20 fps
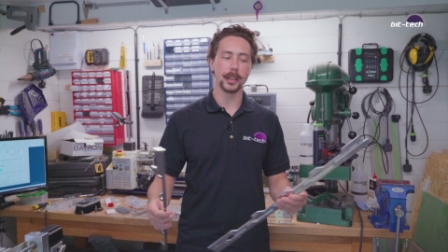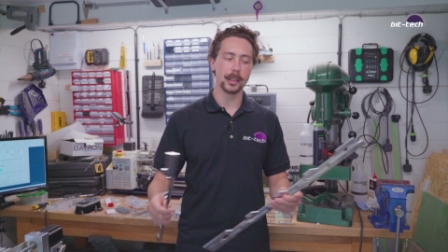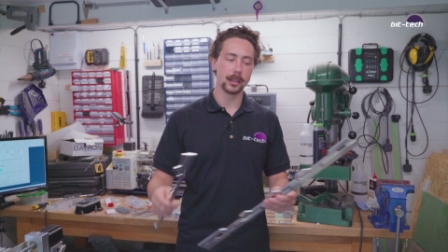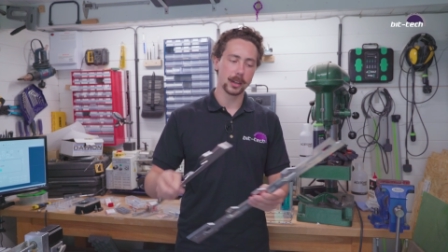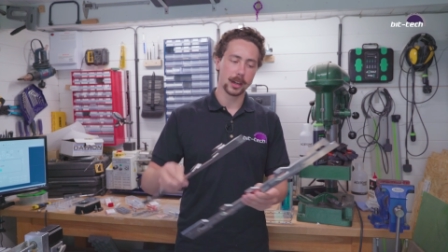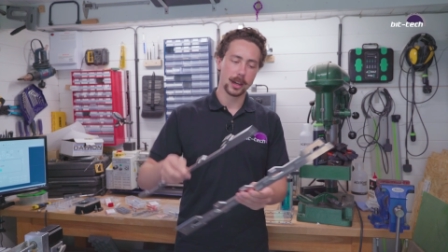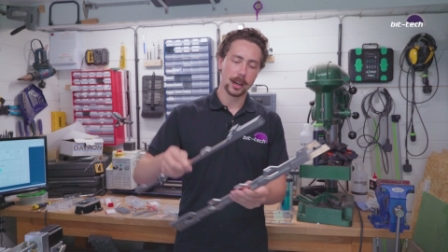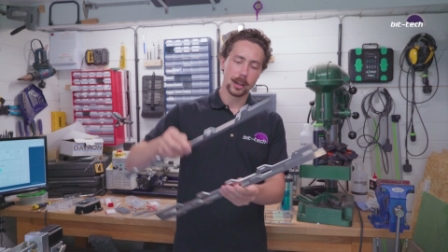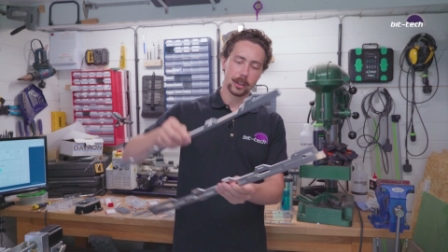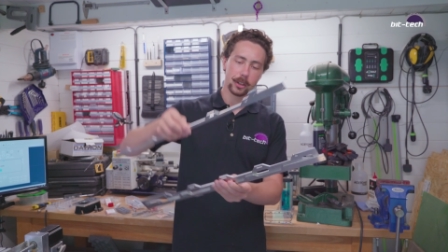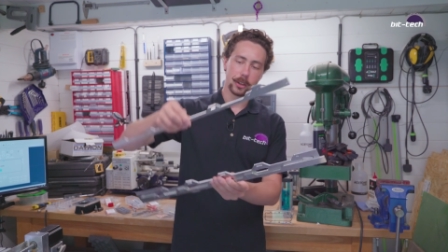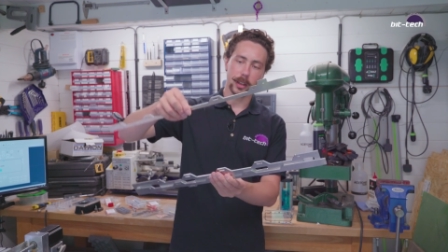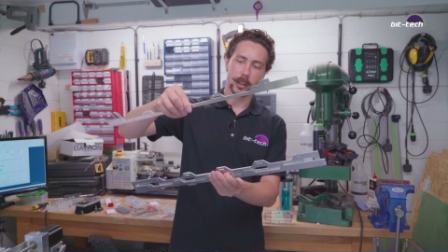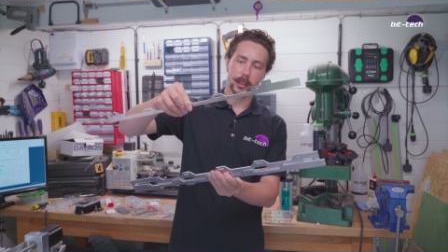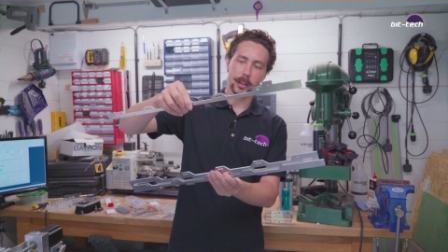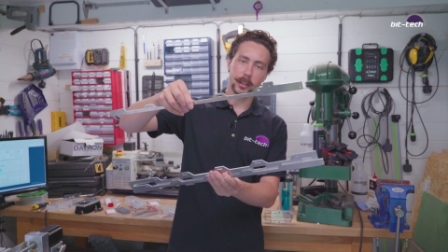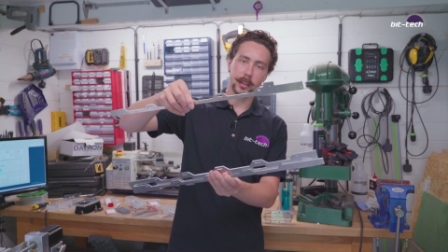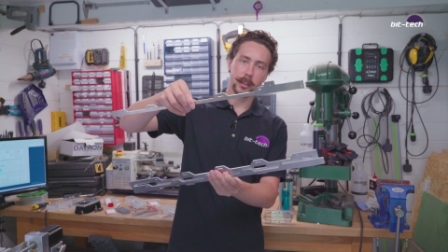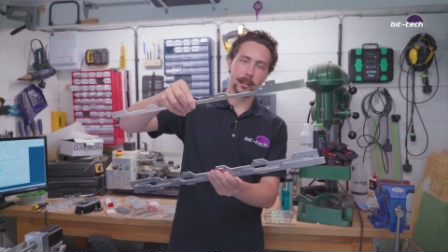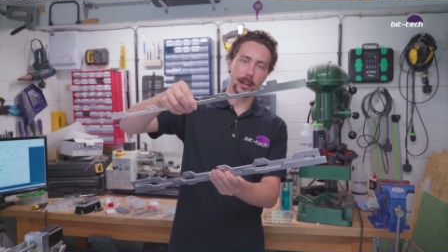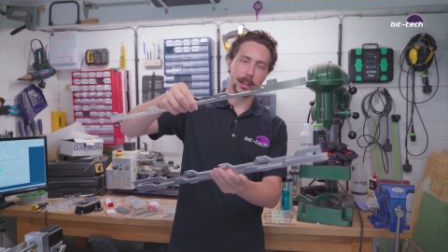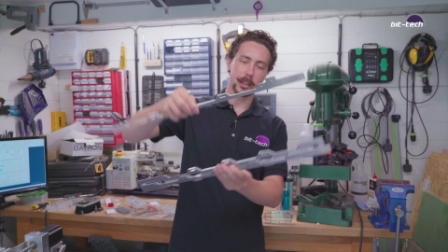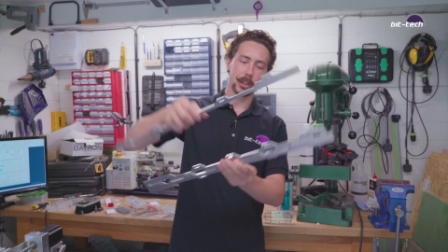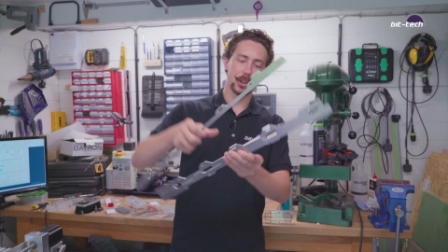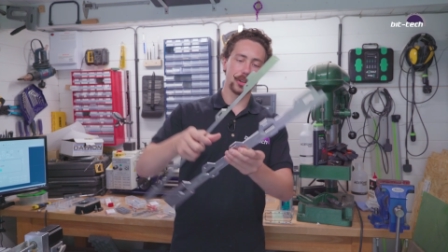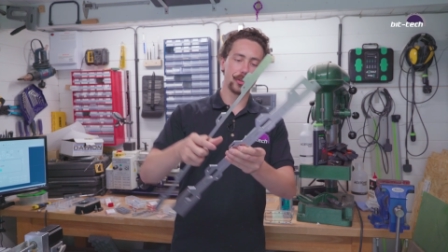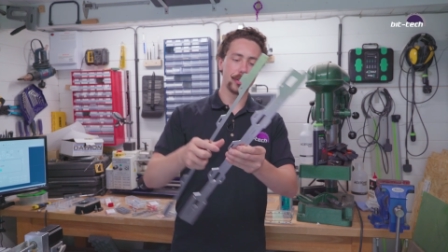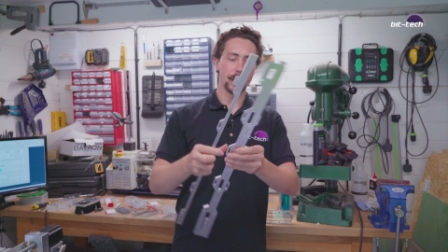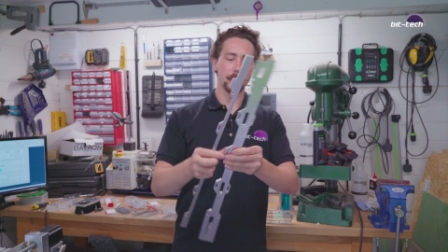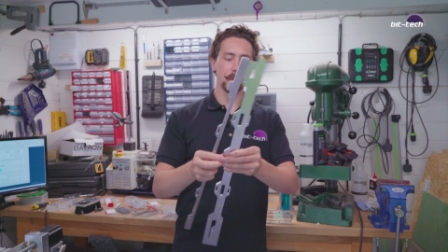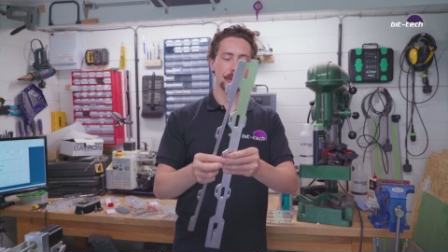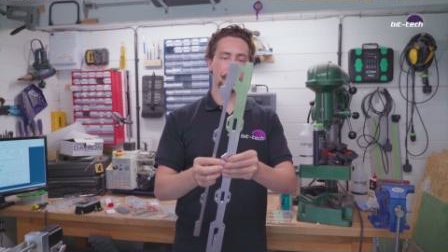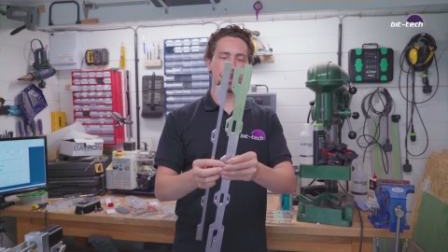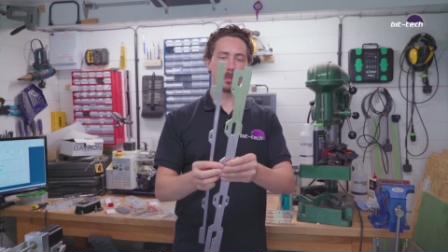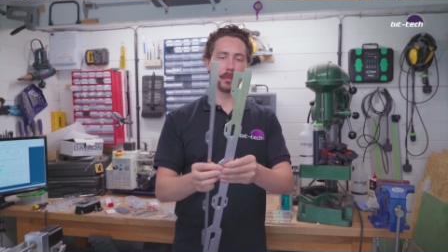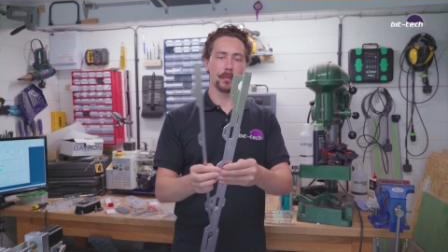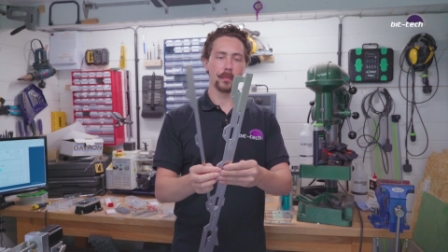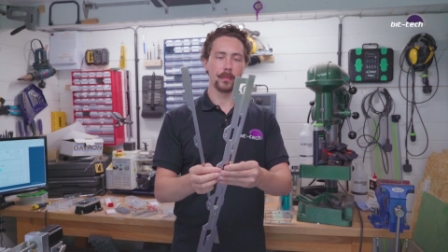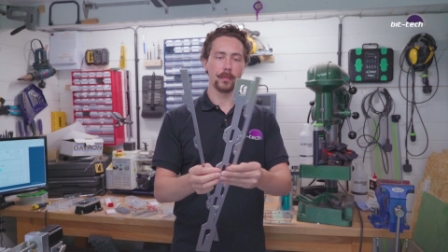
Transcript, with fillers: these. So they're done in like strips.